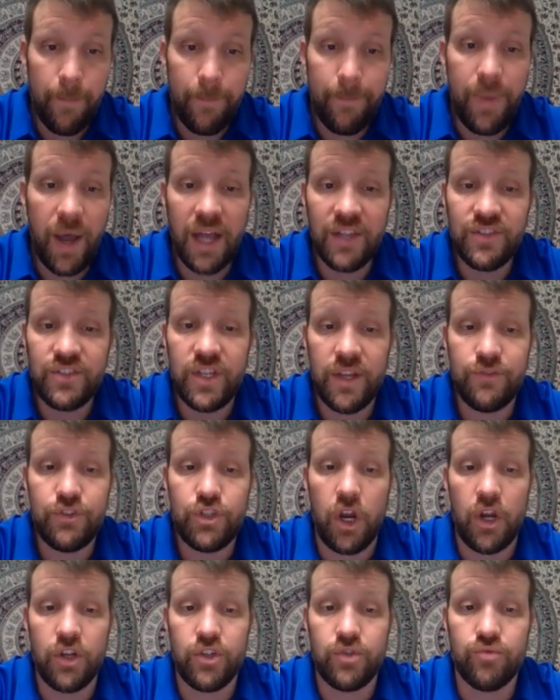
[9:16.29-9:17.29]
positive
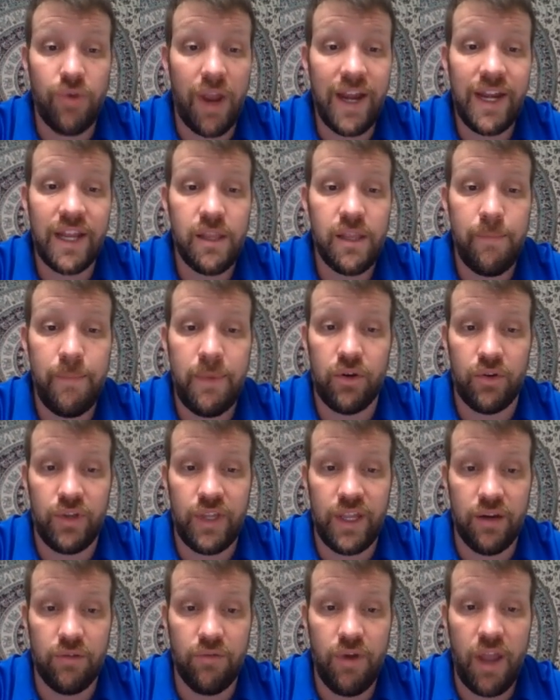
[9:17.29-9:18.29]
charge right in the middle
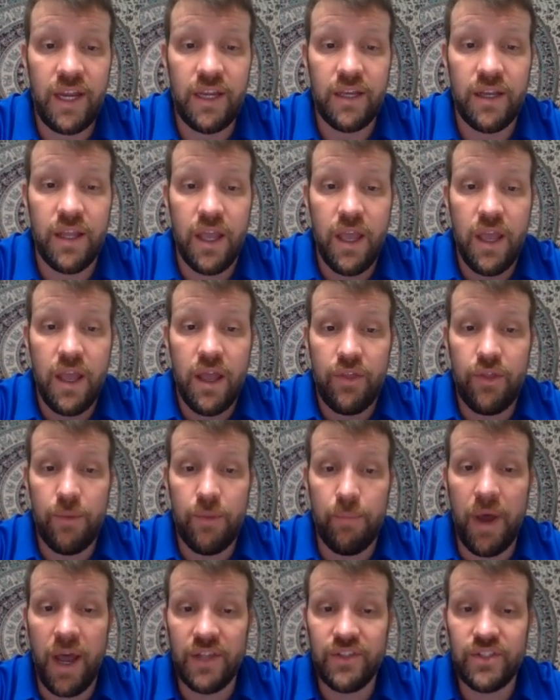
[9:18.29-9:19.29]
here, right? The
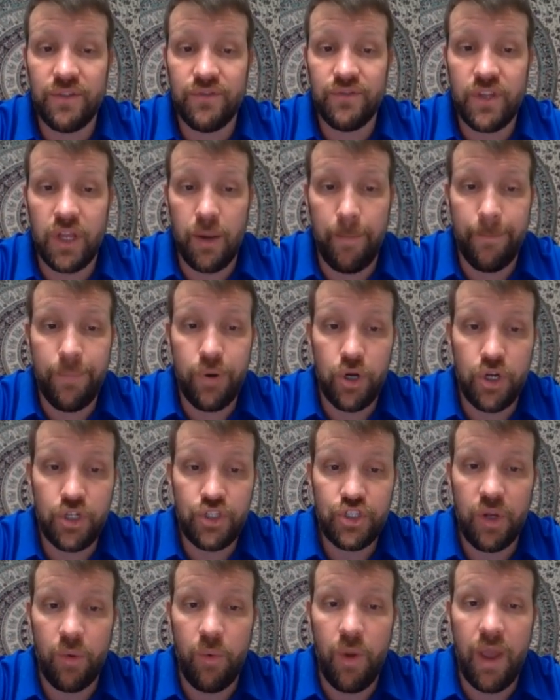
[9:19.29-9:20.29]
positive is going to
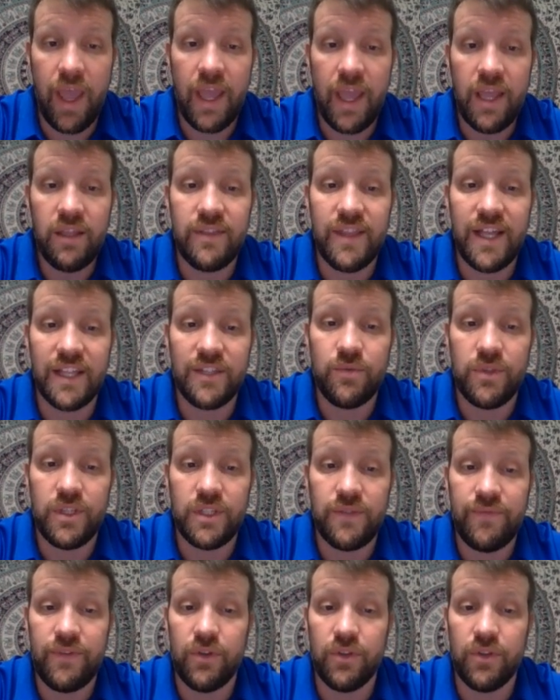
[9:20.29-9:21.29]
push it away, and that's what
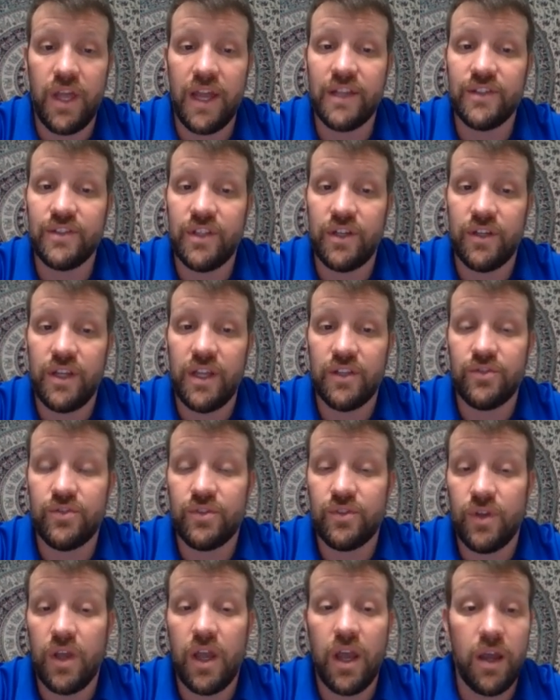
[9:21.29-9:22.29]
this field line
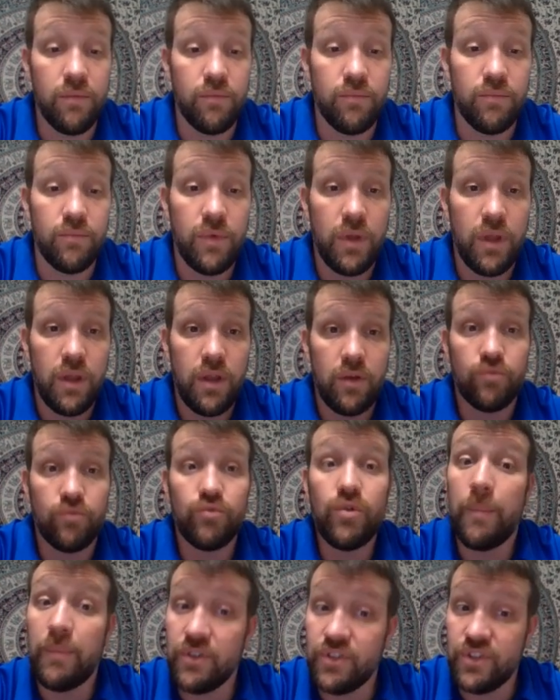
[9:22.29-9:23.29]
is
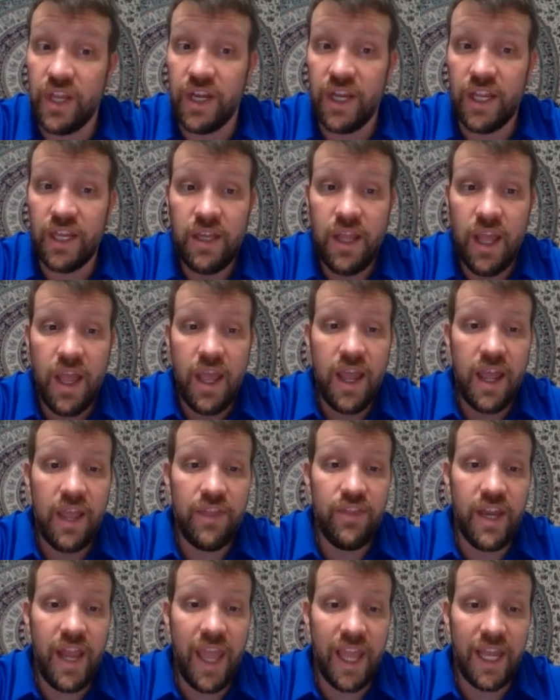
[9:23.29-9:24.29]
representing,
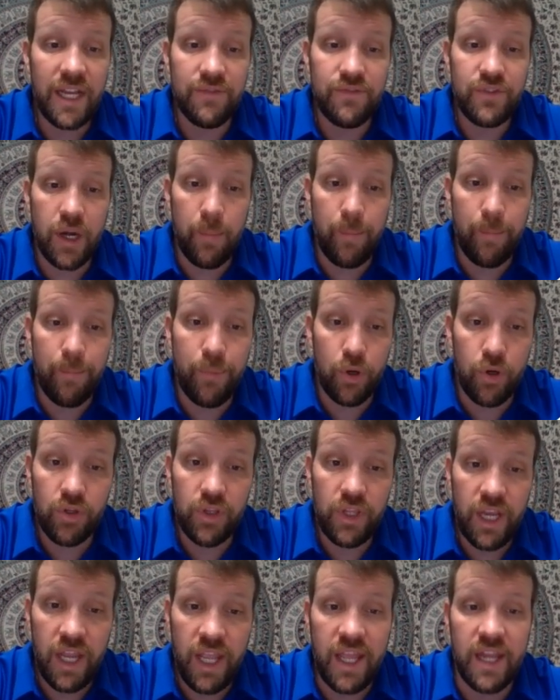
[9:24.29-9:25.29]
and the negative is going to
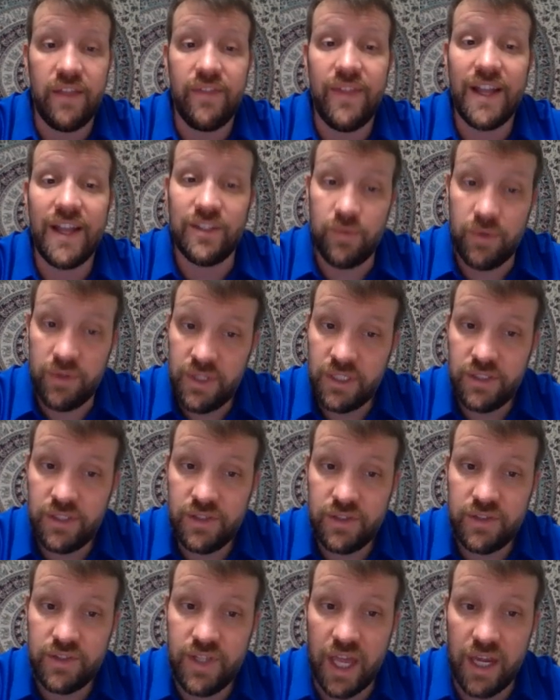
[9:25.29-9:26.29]
pull it in, and that's what
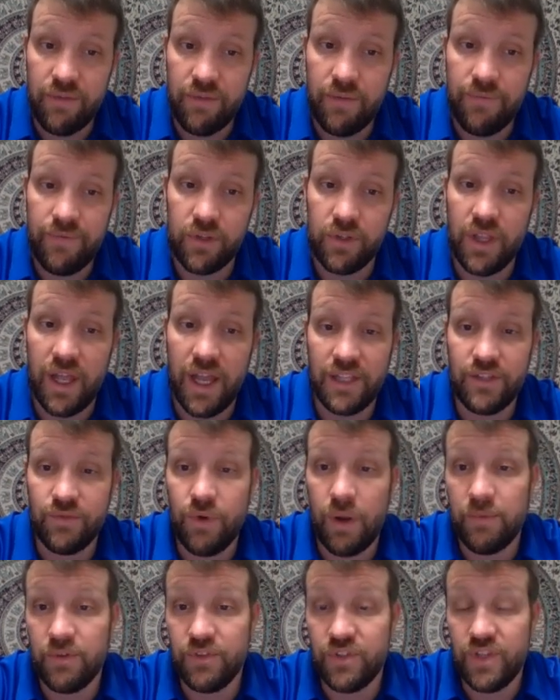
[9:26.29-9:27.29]
this side of the field lines
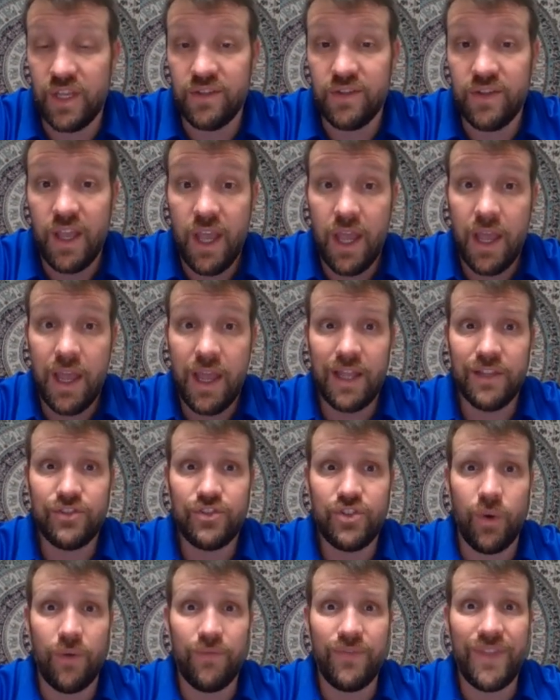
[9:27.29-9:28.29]
represent. And
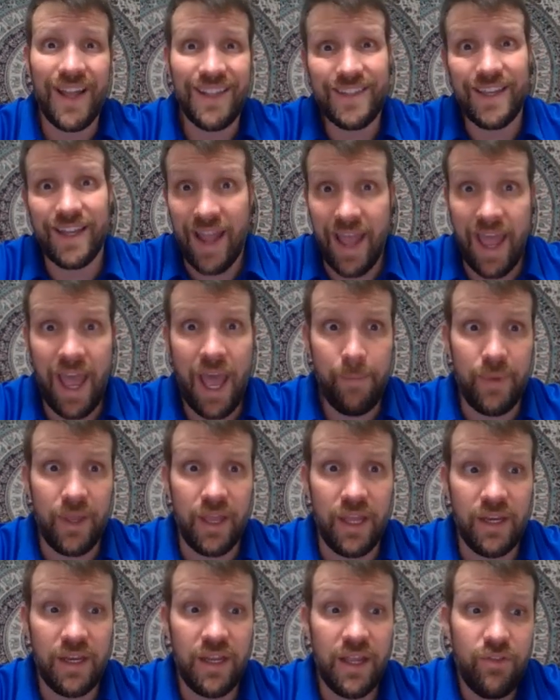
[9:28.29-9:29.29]
so if that's going to
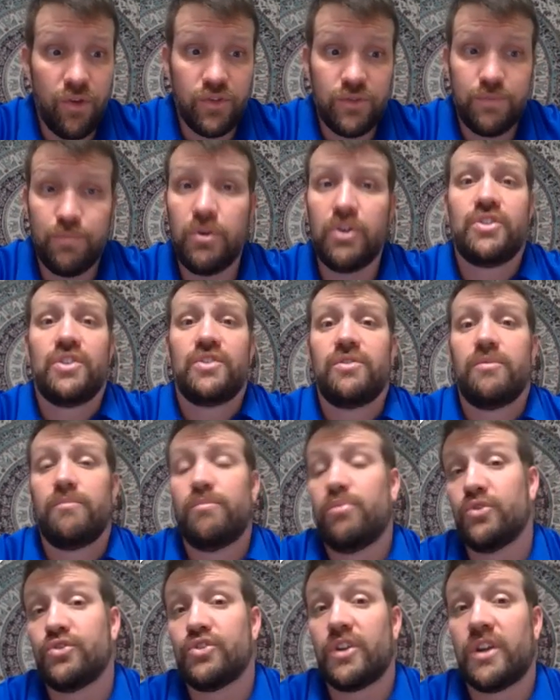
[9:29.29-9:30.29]
happen, and those pushes and
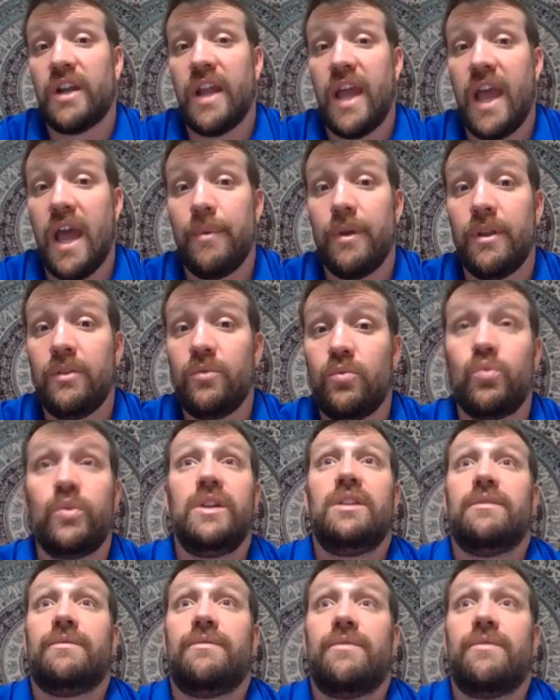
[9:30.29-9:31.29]
pulls are going to happen,
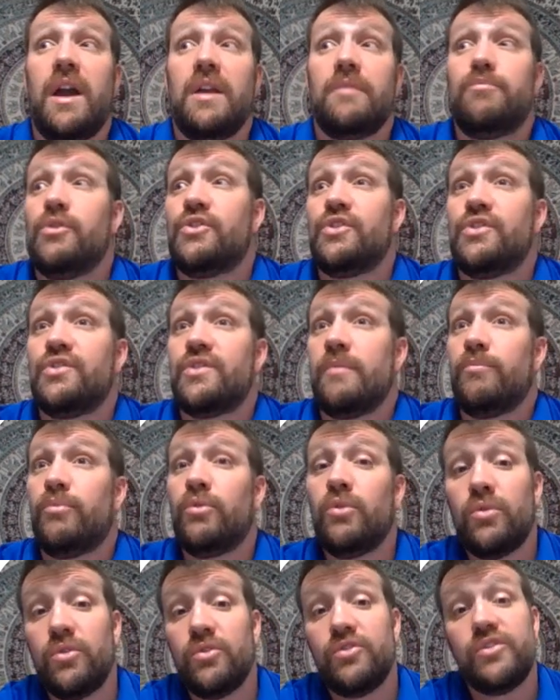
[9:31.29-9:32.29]
we define pushes and
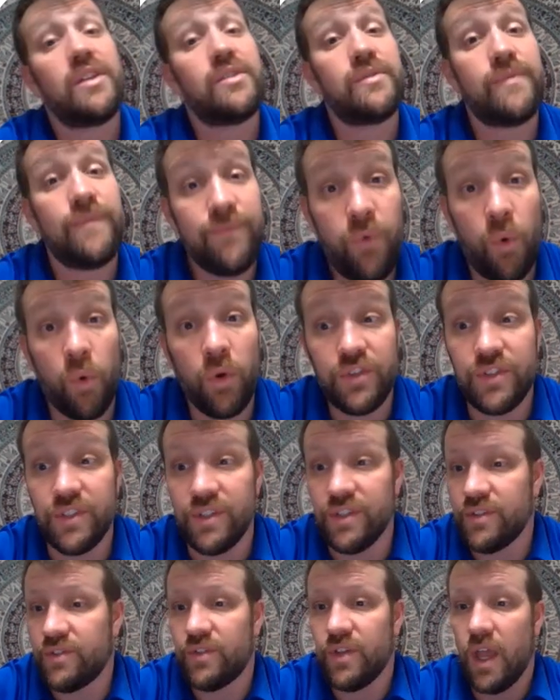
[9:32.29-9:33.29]
pulls as
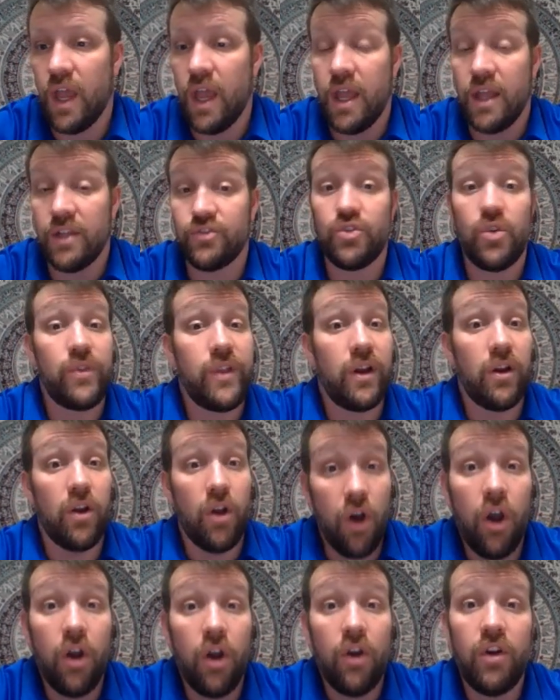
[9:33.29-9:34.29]
forces. And so there
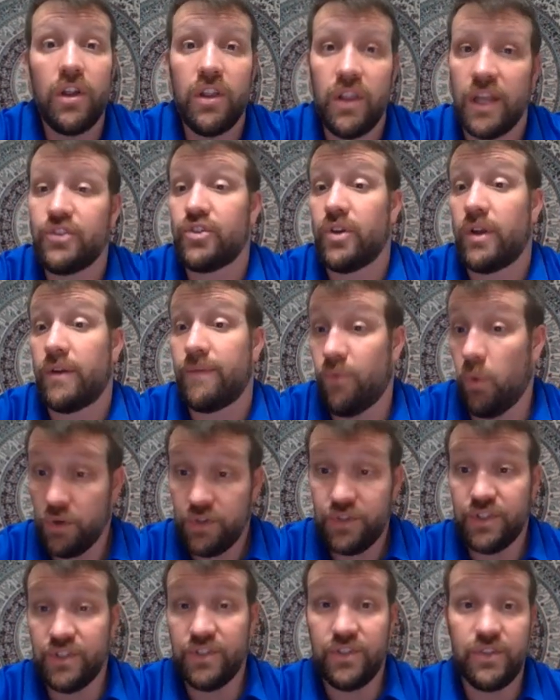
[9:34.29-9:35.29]
are electric
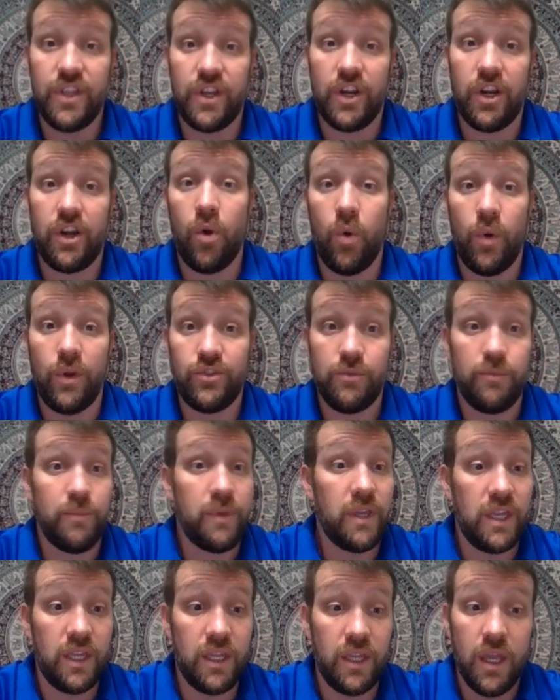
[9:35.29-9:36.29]
forces that are going to
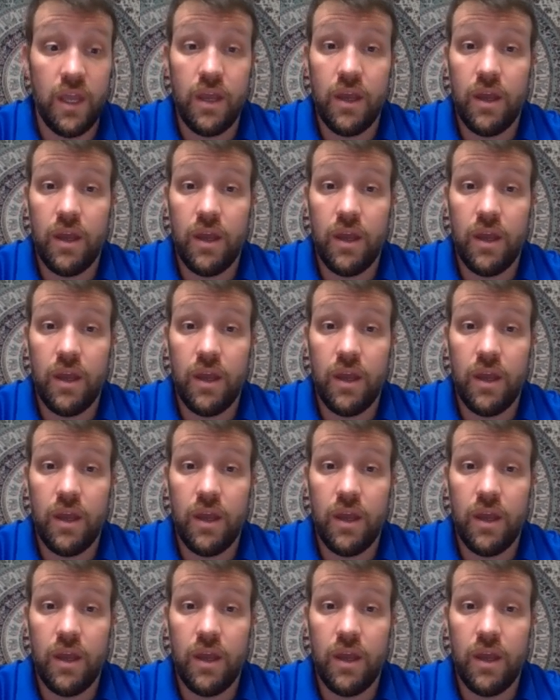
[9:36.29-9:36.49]
be